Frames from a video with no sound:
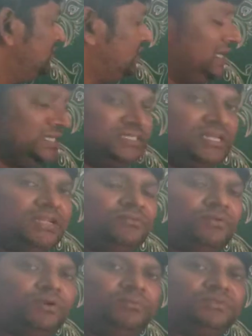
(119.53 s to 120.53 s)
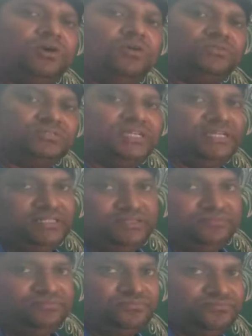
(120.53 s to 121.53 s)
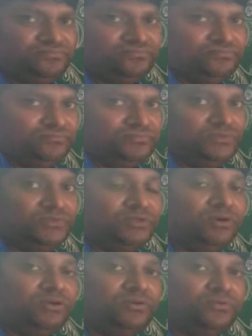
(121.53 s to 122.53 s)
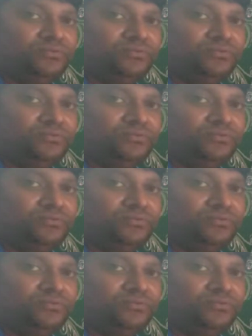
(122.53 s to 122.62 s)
External problem is outside, not